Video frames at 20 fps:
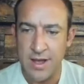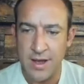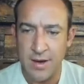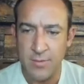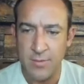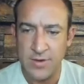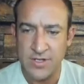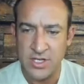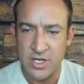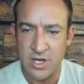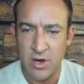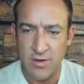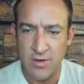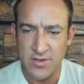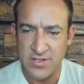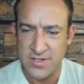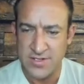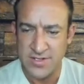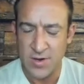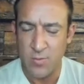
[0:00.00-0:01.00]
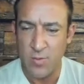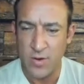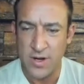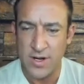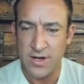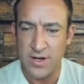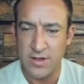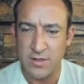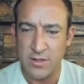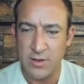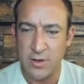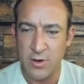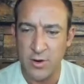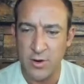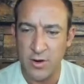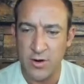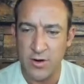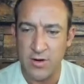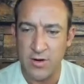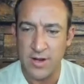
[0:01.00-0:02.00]
I went to college because I wanted to
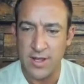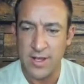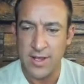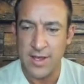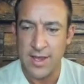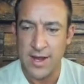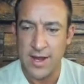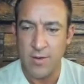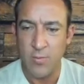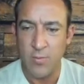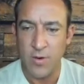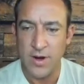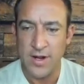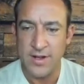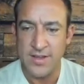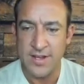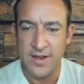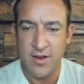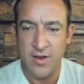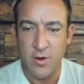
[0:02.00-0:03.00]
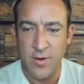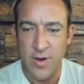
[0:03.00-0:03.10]
learn. And I wanted to know